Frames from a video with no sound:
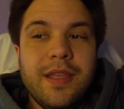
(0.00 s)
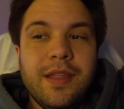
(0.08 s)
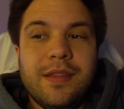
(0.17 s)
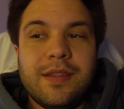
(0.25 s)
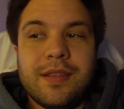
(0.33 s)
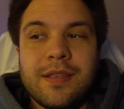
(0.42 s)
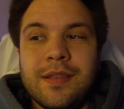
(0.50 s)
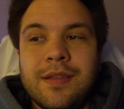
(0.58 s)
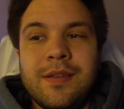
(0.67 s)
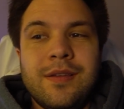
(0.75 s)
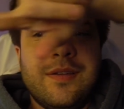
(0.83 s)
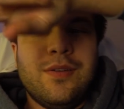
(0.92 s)
eat,
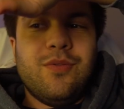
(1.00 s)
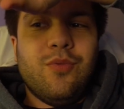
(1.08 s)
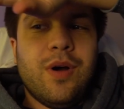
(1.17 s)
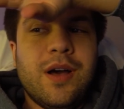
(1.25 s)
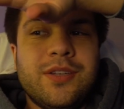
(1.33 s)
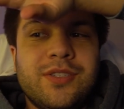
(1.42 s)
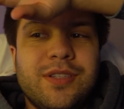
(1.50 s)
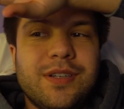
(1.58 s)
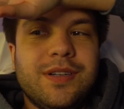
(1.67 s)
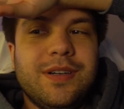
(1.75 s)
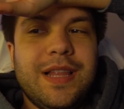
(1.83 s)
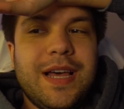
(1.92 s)
watch
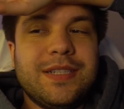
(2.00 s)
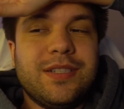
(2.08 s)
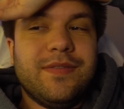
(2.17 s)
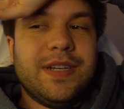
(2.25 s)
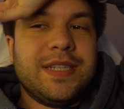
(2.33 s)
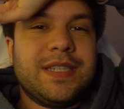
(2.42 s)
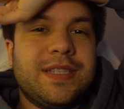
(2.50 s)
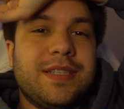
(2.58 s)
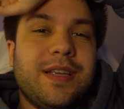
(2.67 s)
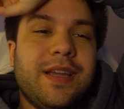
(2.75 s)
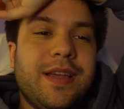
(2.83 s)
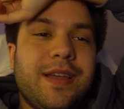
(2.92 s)
The Last of
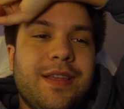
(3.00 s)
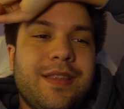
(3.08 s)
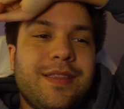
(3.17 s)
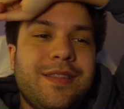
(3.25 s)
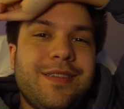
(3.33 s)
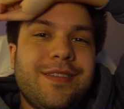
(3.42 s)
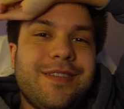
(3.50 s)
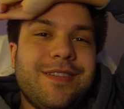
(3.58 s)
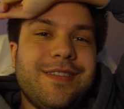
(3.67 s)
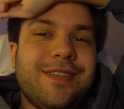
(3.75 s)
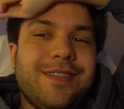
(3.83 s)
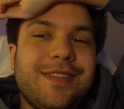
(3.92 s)
Us, and
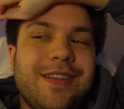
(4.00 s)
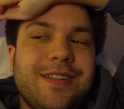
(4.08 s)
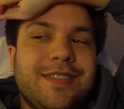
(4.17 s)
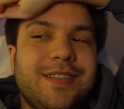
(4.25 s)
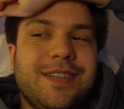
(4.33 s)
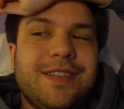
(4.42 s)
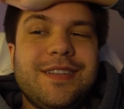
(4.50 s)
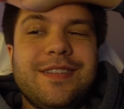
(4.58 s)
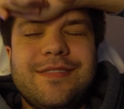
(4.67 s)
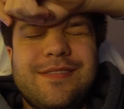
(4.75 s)
that's it.